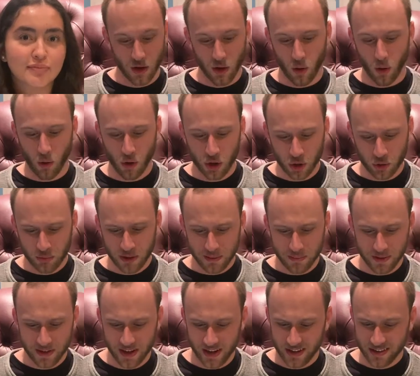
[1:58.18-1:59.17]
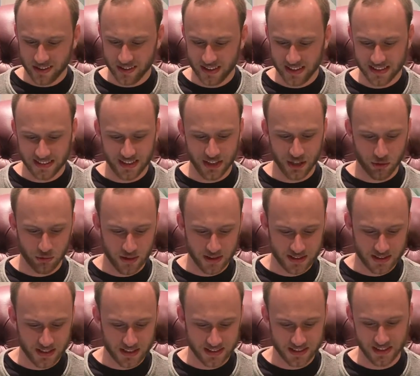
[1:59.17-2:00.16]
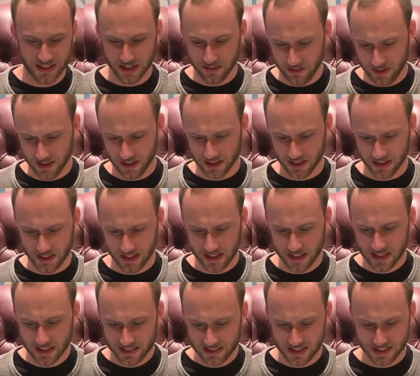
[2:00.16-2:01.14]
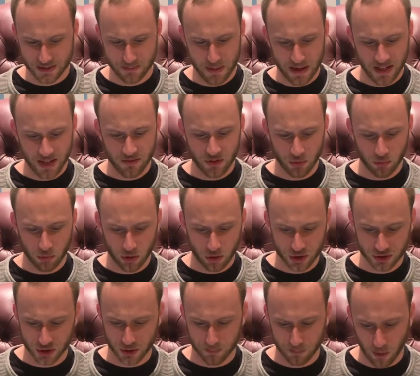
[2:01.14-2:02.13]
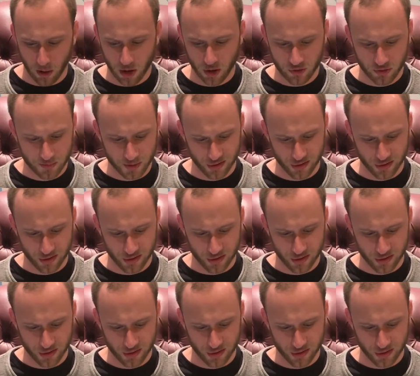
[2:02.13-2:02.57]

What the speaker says: Oil rig production is decreasing significantly, since many of the workers are barred from their